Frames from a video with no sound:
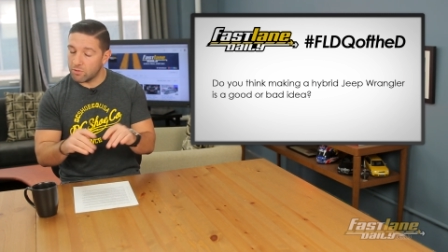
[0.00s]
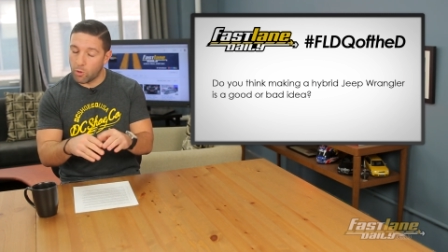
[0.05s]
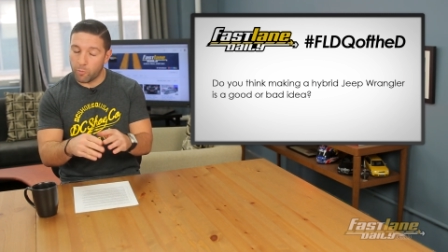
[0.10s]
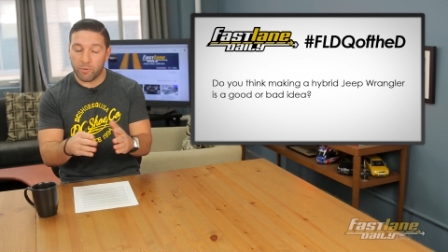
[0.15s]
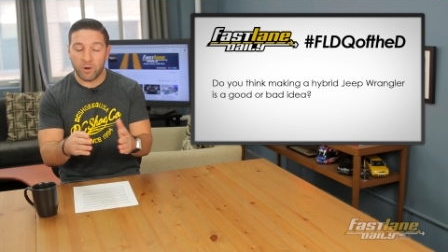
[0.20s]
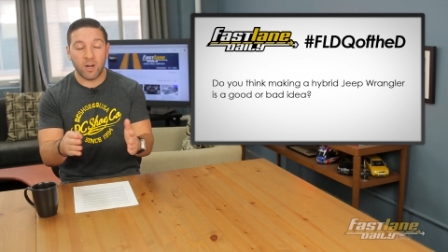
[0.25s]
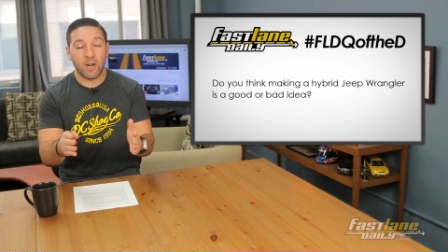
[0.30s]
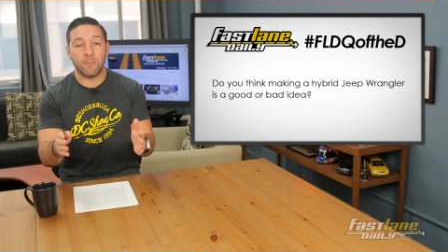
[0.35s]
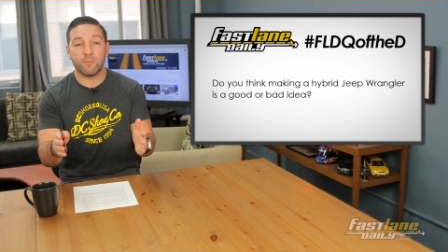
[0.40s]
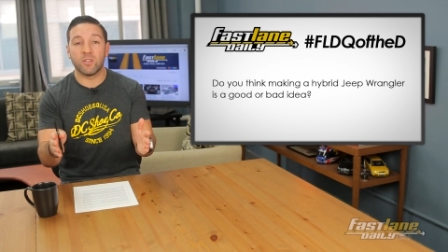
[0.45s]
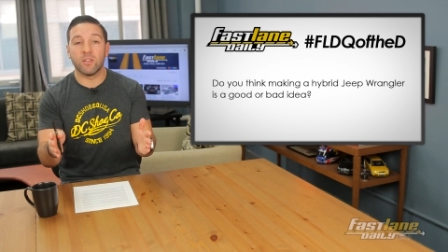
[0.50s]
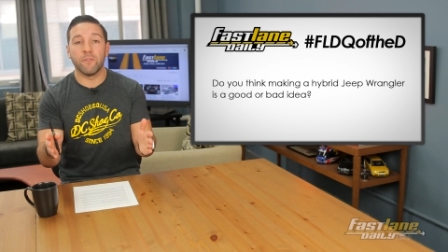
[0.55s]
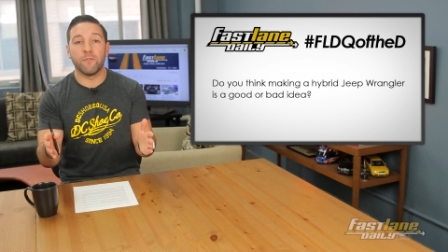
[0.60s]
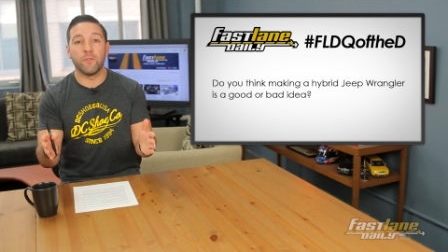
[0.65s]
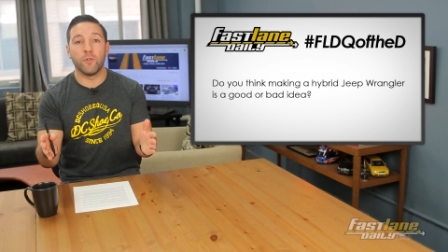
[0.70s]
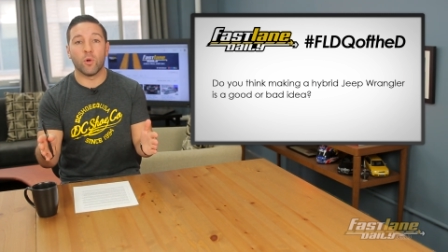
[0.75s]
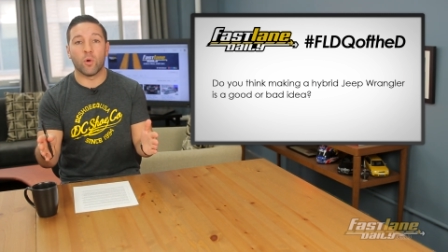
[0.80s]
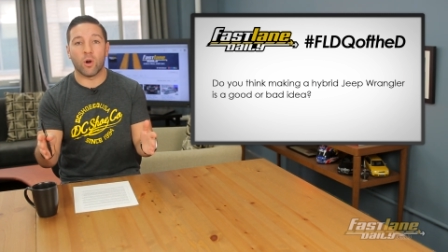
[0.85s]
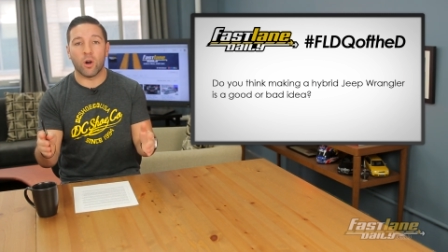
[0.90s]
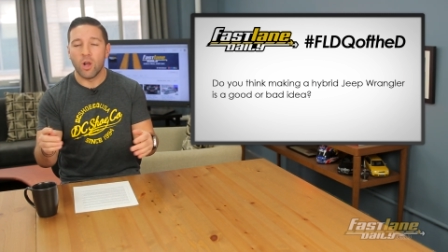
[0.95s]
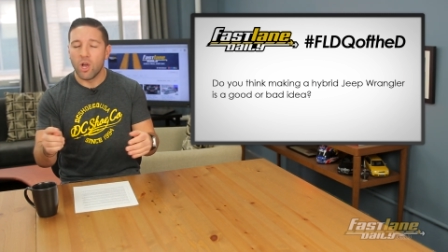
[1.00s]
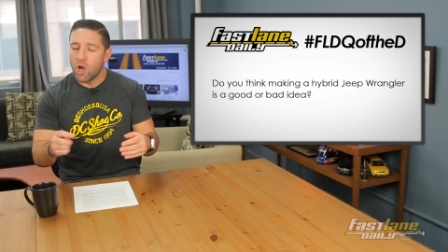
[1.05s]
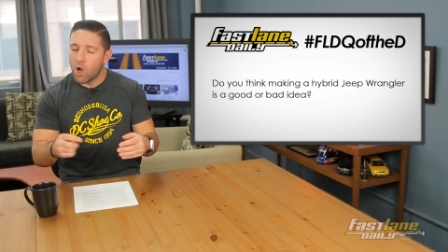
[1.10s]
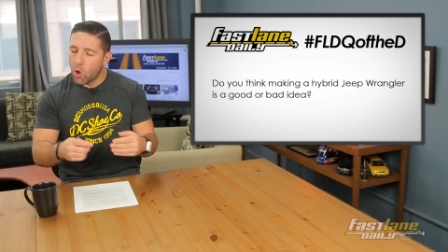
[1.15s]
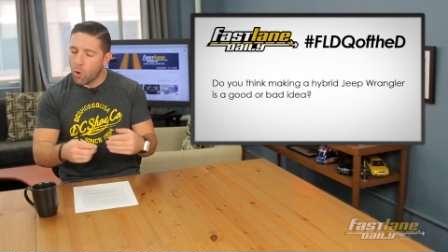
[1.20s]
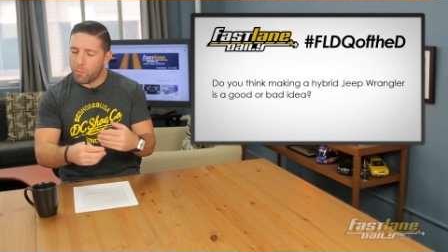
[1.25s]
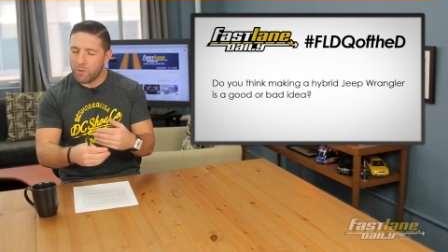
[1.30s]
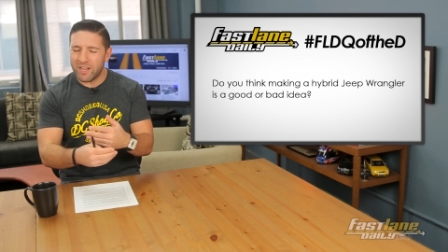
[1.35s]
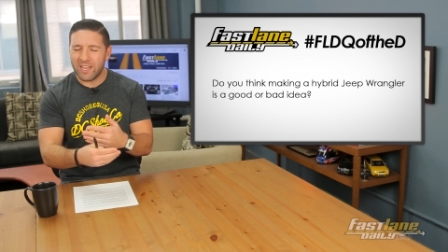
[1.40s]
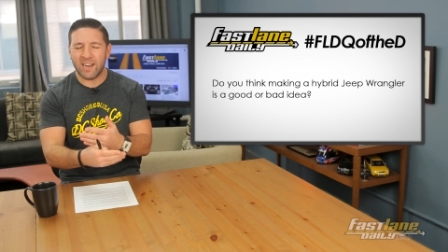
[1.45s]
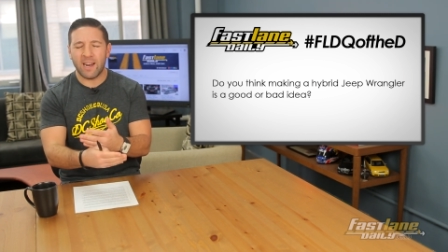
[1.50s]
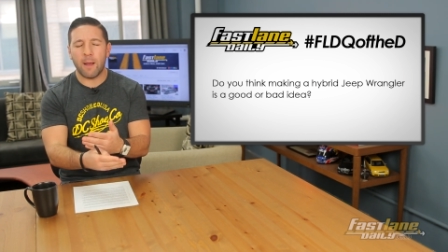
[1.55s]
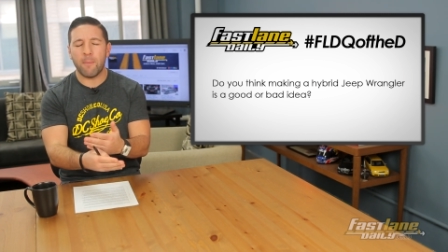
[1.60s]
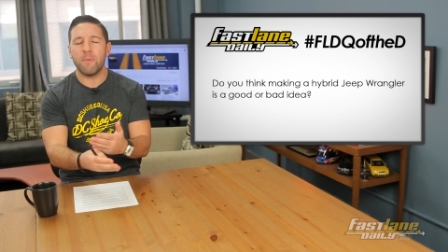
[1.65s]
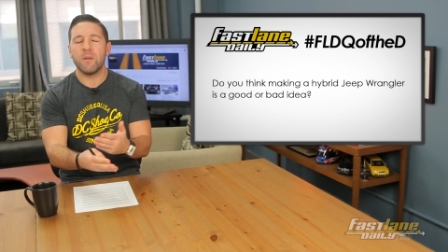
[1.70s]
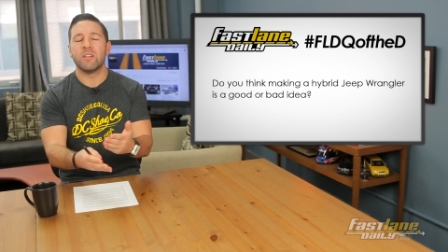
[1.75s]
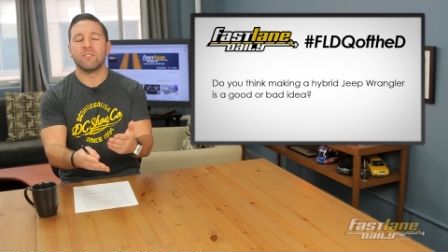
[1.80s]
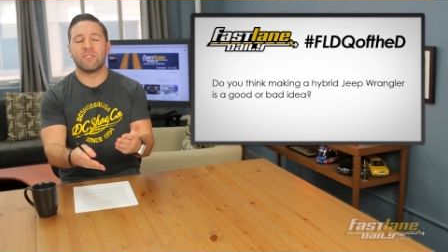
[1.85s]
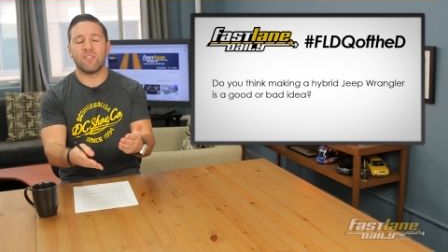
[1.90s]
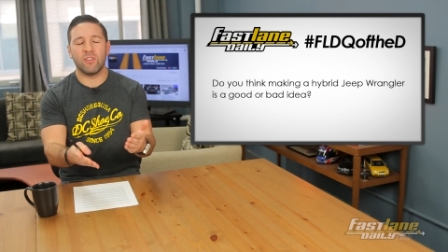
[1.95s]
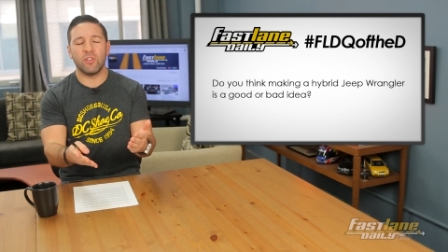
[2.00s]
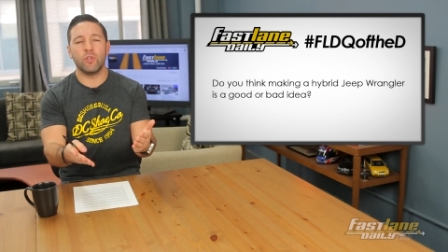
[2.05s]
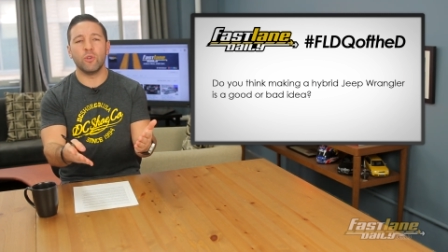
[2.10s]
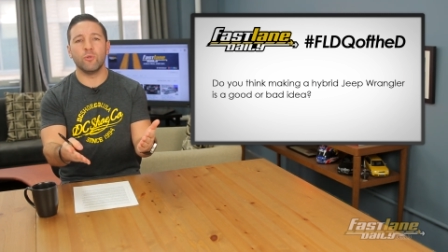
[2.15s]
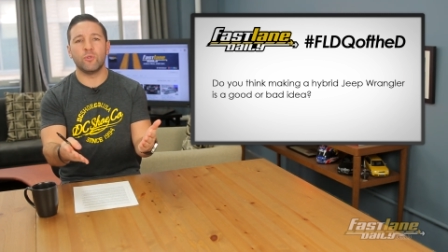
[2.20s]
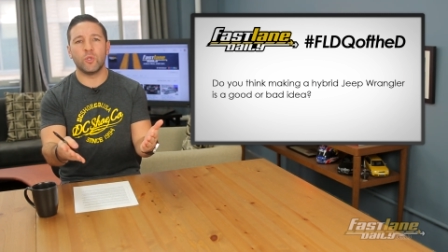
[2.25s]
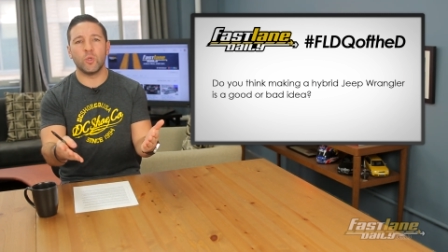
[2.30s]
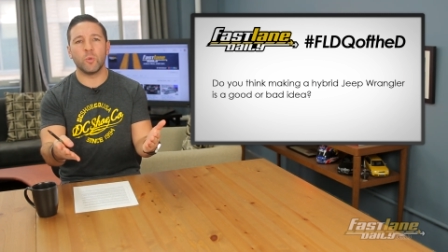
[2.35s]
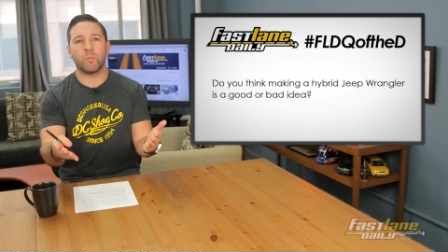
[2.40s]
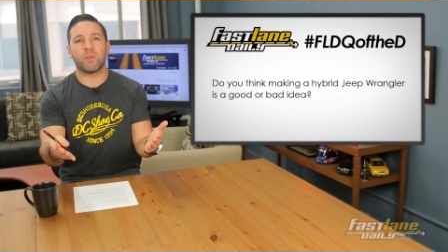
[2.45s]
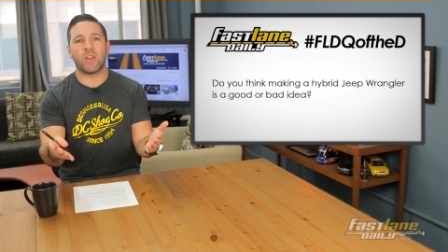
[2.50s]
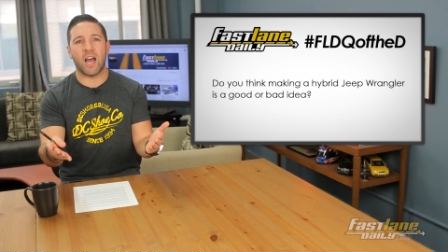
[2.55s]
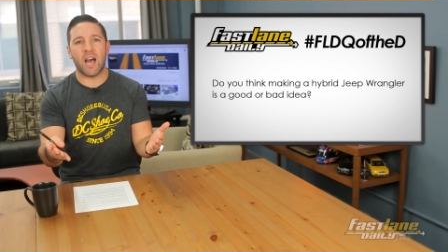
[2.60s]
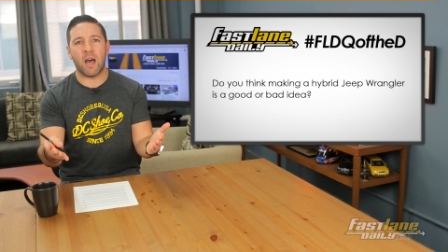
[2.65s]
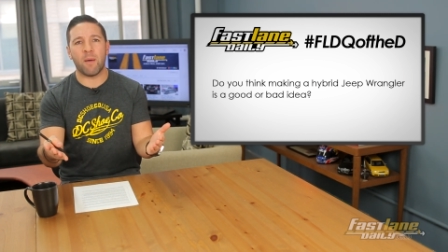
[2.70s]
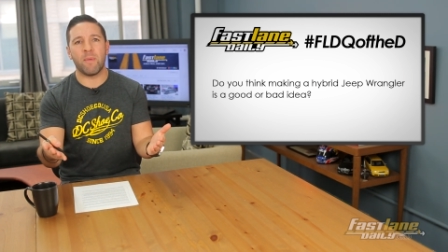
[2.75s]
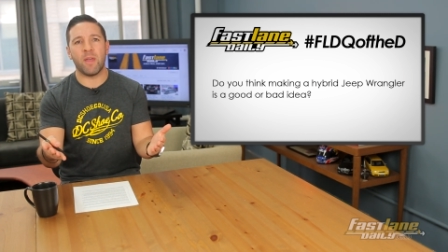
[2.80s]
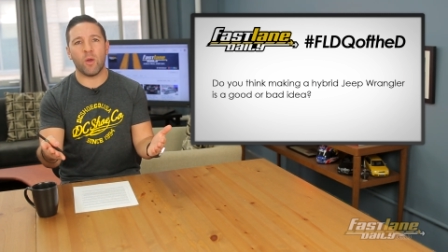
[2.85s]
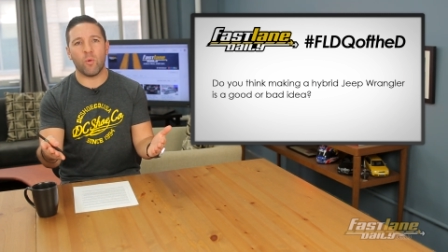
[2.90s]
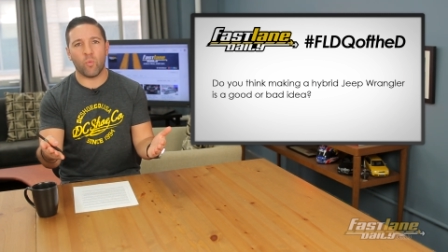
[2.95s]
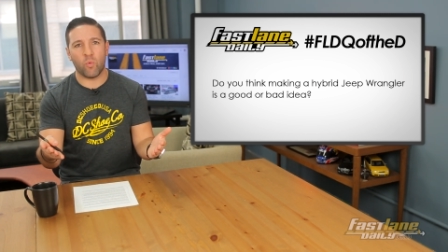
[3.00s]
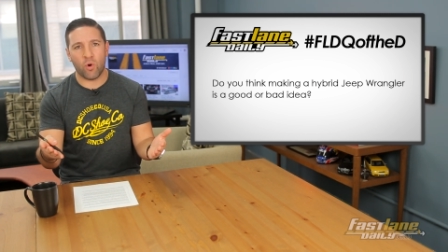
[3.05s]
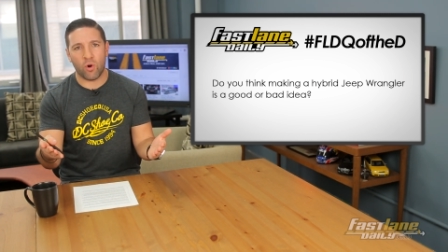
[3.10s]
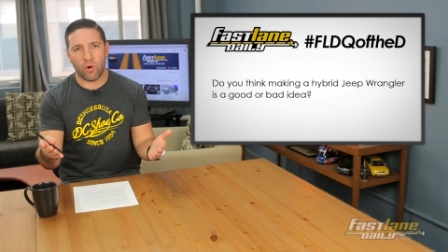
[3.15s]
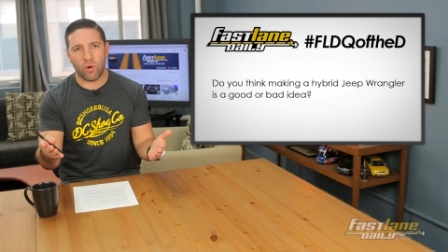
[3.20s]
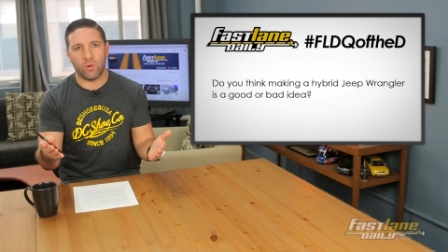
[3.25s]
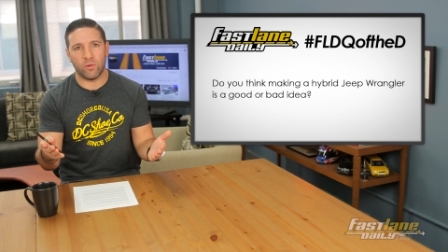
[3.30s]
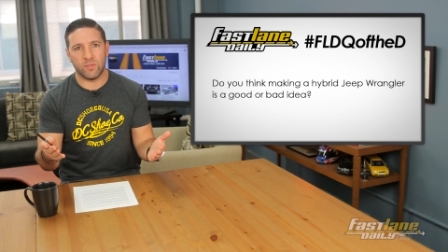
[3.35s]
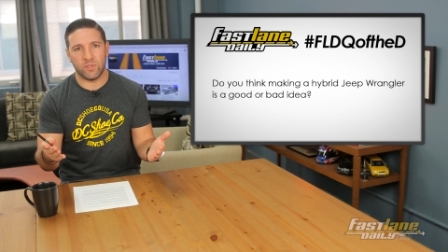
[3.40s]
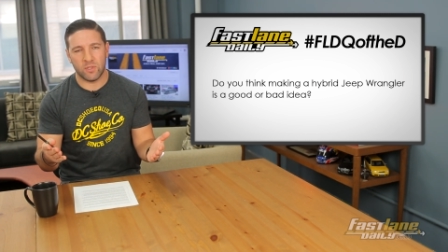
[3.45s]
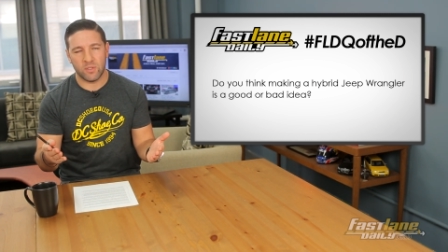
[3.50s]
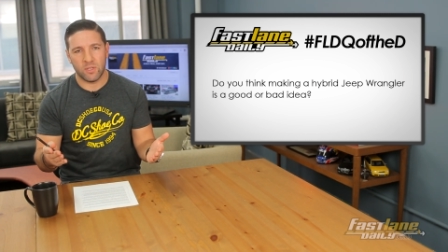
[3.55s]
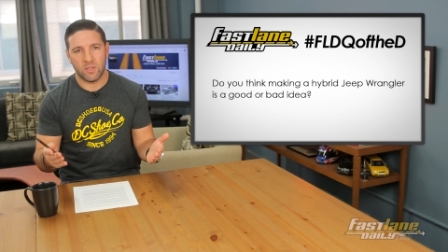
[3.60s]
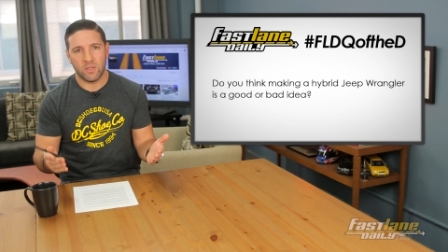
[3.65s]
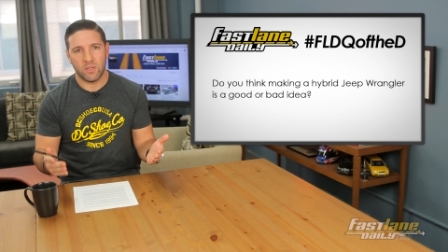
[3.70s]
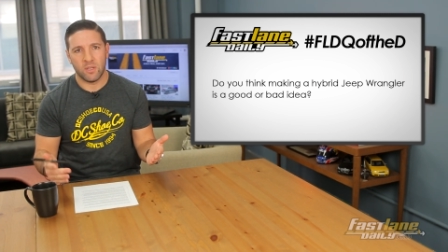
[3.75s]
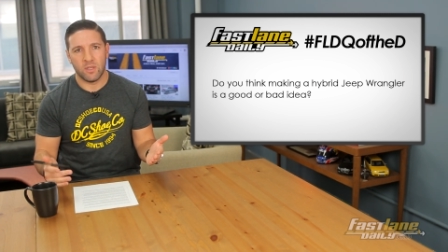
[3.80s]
open it up to the floor, opening it up to the YouTube comment world.